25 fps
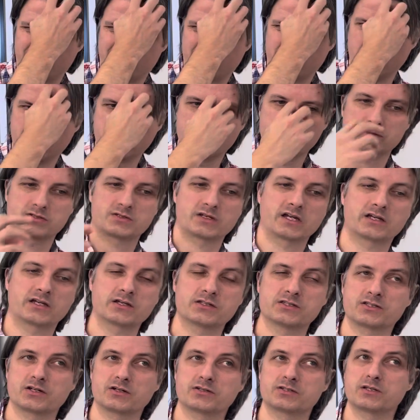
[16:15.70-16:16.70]
You know, so I
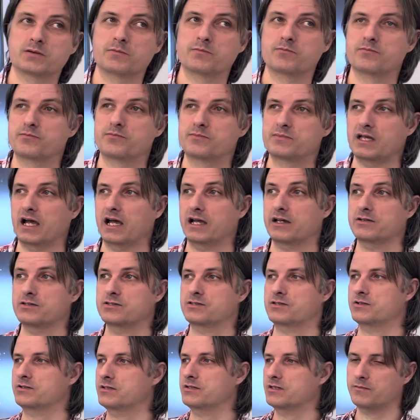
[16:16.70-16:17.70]
could start
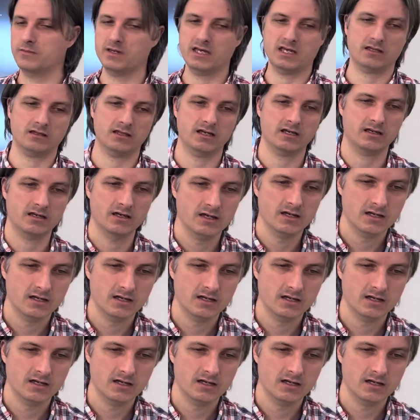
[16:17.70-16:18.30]
to make like,